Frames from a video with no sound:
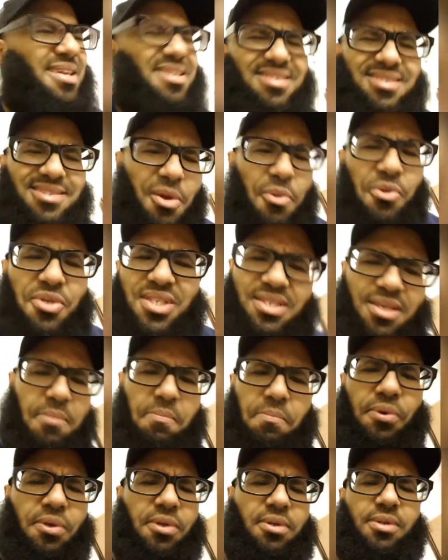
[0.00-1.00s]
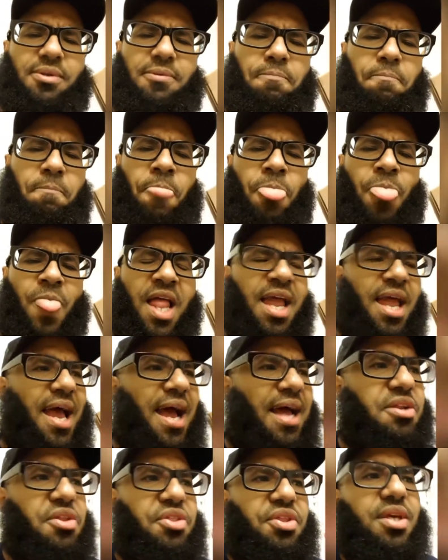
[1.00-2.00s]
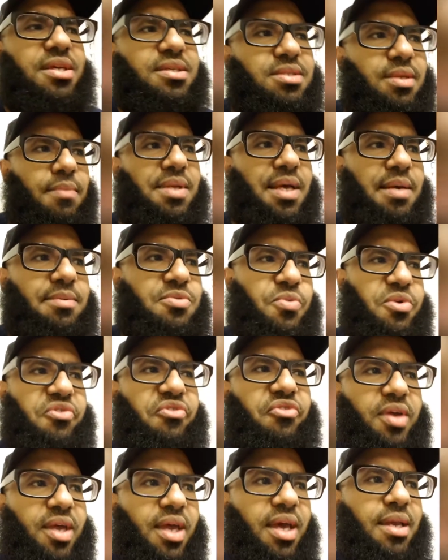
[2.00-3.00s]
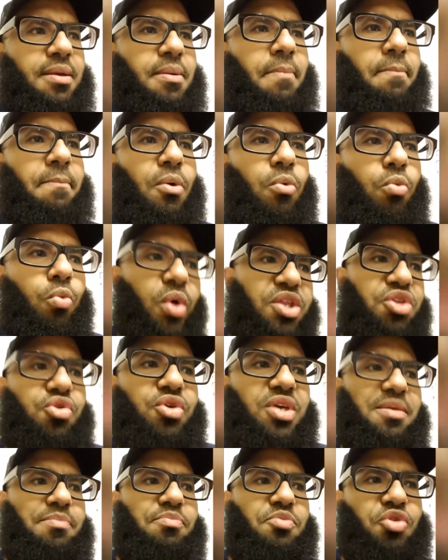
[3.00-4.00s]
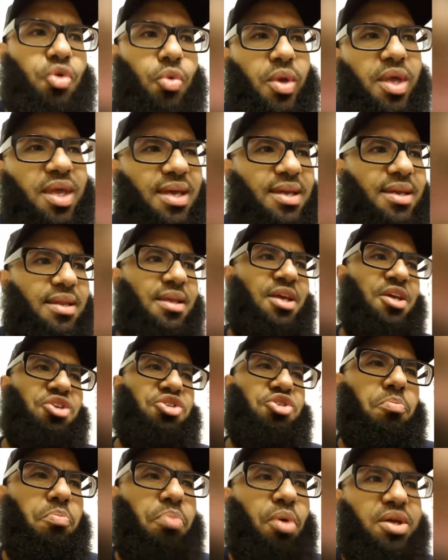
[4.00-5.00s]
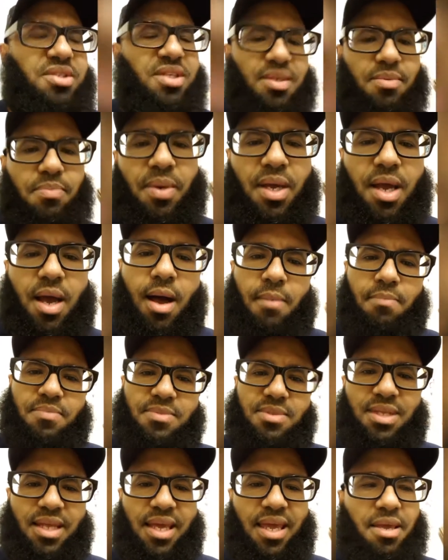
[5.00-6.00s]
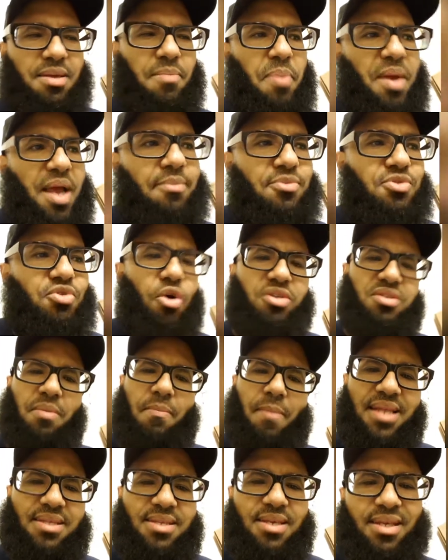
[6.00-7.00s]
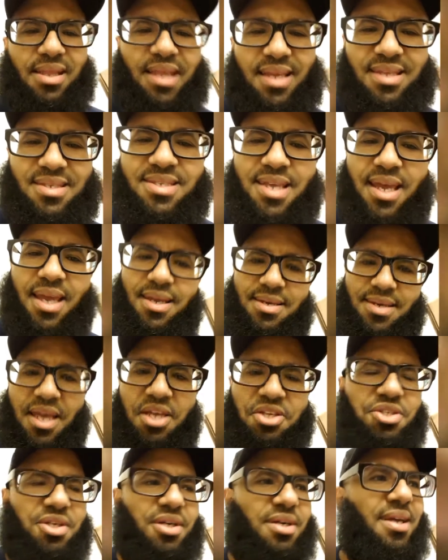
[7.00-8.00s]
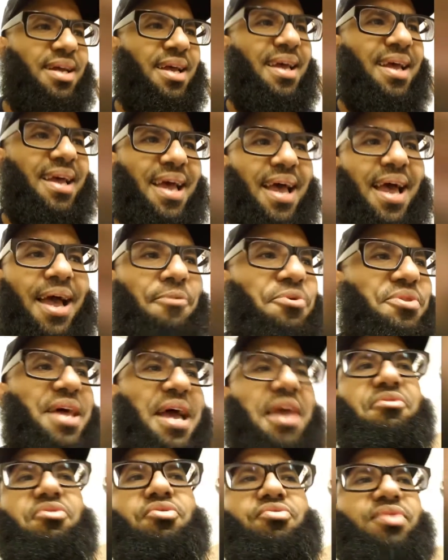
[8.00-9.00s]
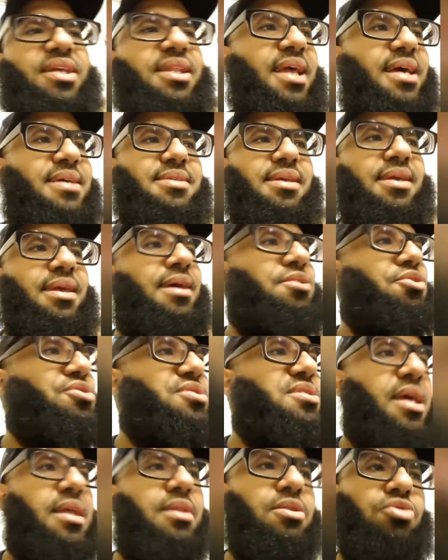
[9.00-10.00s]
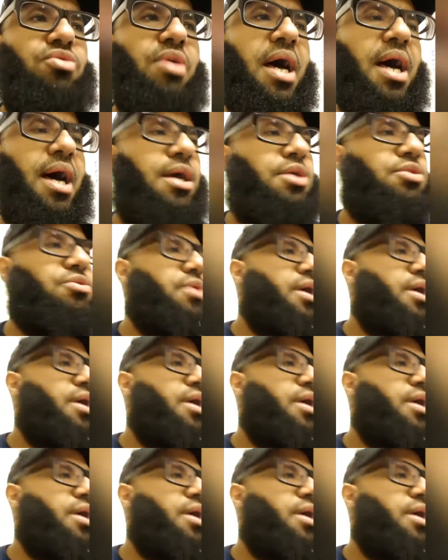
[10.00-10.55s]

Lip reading: It's so simple. And the thing is, sometimes we forget, but when you keep doing it, your body becomes, like, it becomes automatic, like second nature. And without even realizing it, you're saying the dua,